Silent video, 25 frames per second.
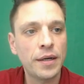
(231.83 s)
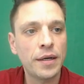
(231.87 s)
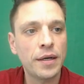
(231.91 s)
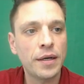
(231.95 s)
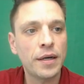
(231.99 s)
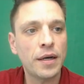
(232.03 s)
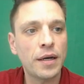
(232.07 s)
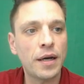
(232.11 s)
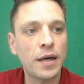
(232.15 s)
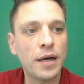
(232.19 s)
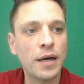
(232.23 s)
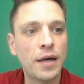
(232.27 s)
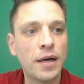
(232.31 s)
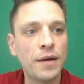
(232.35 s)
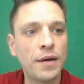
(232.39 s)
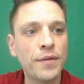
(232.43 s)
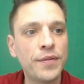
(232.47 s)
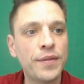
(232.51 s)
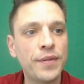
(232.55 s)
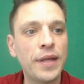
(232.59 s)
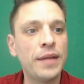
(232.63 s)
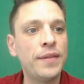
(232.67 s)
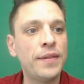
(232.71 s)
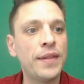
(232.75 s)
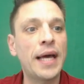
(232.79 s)

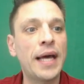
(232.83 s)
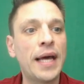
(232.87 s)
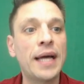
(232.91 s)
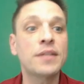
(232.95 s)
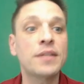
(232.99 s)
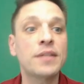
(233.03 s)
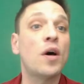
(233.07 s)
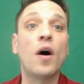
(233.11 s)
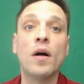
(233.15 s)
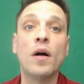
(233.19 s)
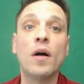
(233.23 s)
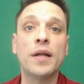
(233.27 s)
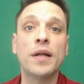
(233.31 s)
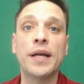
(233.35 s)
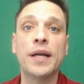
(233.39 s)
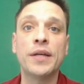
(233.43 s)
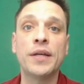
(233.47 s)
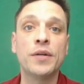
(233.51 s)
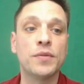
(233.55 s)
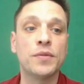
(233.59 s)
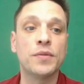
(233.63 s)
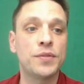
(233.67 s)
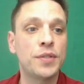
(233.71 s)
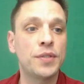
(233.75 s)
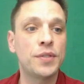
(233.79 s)
And that's all I
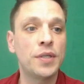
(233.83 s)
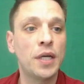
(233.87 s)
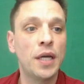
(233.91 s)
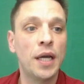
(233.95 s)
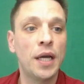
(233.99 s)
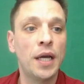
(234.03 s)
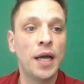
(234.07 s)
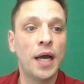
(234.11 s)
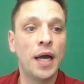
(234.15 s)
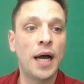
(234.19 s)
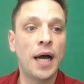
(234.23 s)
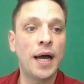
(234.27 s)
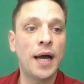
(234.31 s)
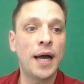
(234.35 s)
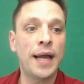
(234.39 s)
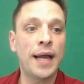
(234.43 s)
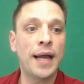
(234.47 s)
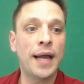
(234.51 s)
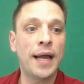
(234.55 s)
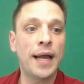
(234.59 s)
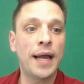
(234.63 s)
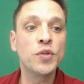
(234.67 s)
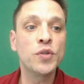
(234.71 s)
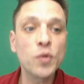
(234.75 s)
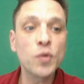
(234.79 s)
use. I
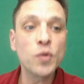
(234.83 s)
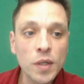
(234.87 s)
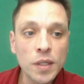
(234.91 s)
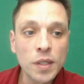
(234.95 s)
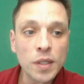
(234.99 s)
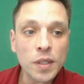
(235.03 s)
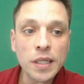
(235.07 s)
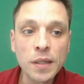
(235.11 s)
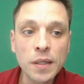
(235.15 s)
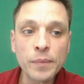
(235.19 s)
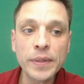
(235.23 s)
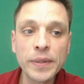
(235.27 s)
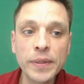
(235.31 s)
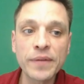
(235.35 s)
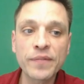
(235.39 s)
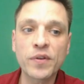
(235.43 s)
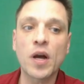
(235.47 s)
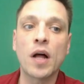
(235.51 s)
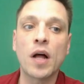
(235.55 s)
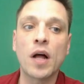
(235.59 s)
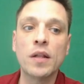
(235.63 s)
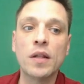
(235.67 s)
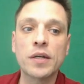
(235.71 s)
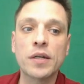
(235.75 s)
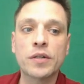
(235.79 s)
do a little bit of
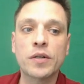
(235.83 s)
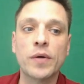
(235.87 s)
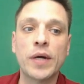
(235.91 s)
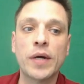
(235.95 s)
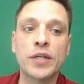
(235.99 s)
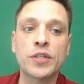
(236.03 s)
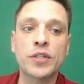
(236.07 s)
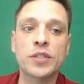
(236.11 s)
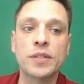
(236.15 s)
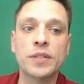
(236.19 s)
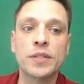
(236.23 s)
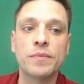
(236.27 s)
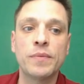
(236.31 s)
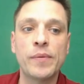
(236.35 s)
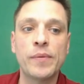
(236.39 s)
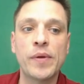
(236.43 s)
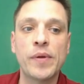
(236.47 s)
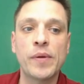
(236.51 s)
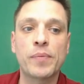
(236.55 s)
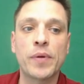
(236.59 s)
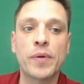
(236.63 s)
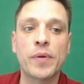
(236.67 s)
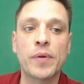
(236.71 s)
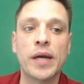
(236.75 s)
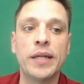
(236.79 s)
color correction,
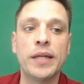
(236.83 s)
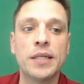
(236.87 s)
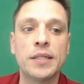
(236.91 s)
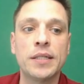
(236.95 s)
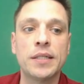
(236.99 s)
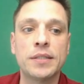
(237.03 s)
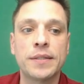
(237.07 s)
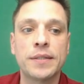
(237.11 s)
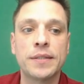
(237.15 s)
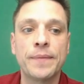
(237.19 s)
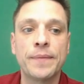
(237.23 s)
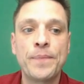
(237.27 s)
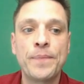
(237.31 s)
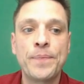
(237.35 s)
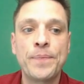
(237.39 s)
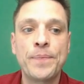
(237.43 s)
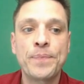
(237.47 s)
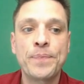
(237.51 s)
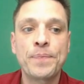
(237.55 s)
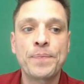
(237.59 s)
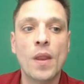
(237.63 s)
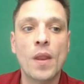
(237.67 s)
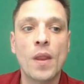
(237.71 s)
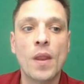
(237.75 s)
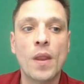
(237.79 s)
maybe brightness.
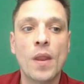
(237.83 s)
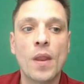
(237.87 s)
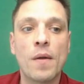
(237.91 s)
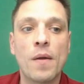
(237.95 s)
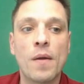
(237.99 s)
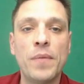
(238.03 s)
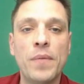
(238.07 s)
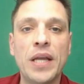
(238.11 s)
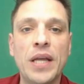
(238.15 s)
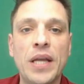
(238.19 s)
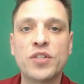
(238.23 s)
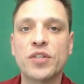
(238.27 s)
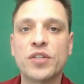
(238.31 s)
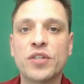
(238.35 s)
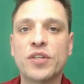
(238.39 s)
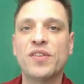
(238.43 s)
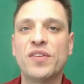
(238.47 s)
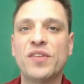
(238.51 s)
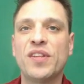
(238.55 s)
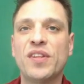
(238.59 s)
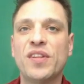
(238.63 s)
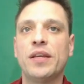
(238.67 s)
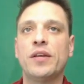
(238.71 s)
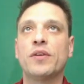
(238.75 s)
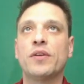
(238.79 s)
Make sure
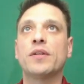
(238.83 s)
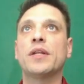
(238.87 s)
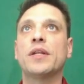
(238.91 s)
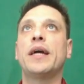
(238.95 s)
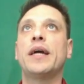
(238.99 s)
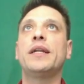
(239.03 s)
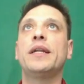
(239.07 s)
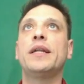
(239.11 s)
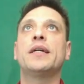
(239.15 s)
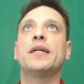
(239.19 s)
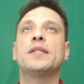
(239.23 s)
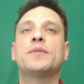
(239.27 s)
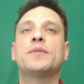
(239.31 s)
that your lighting is